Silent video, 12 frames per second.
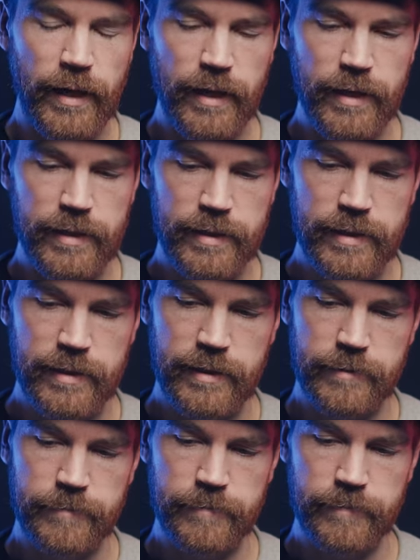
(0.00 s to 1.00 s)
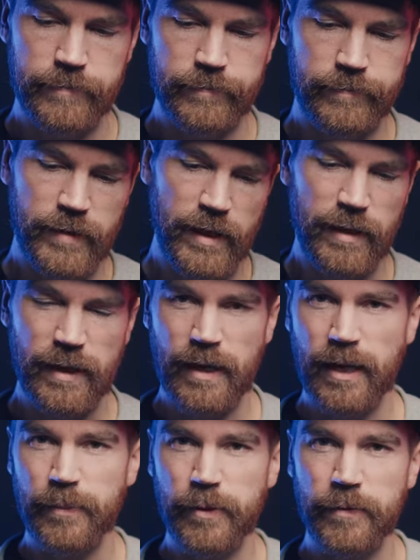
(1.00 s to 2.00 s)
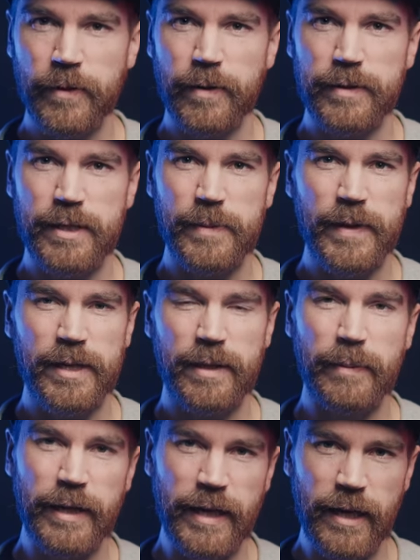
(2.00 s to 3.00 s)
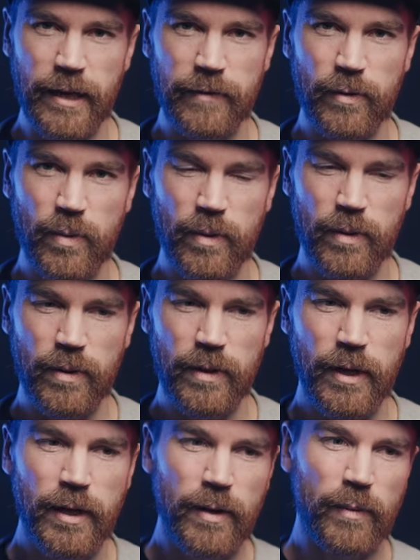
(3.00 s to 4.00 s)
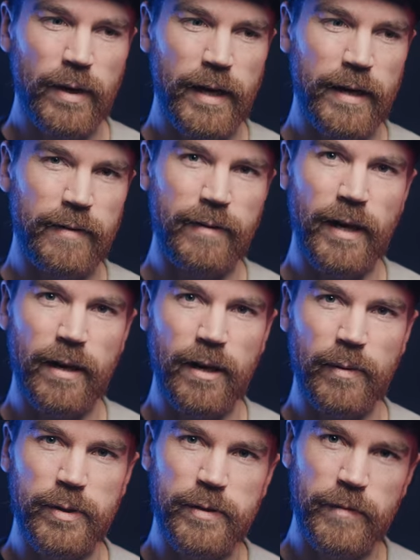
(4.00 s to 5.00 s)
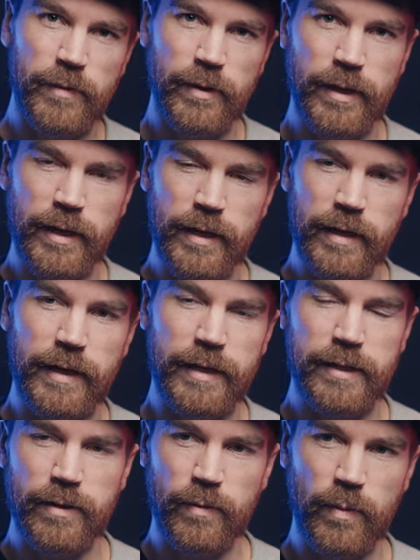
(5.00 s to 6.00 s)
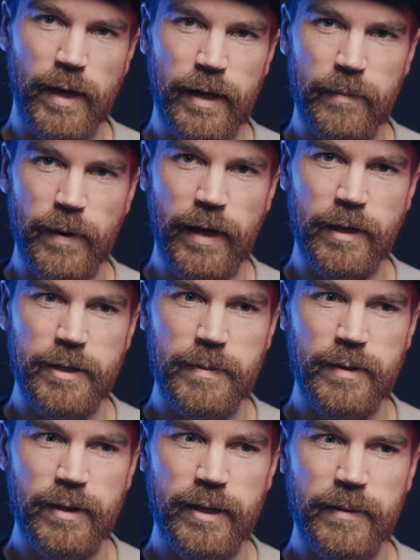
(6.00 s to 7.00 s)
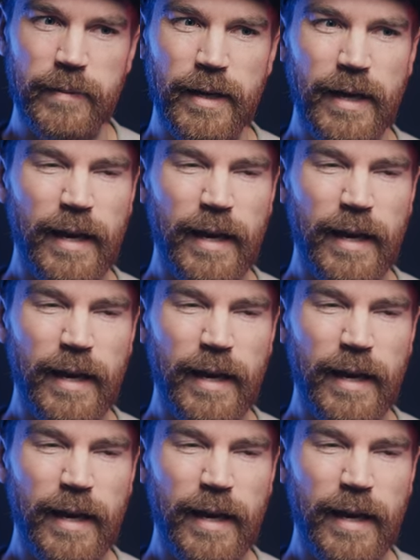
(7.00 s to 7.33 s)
it like a couple of photos, especially at the beginning of a roll, will kind of not always fully get to the right balance between them.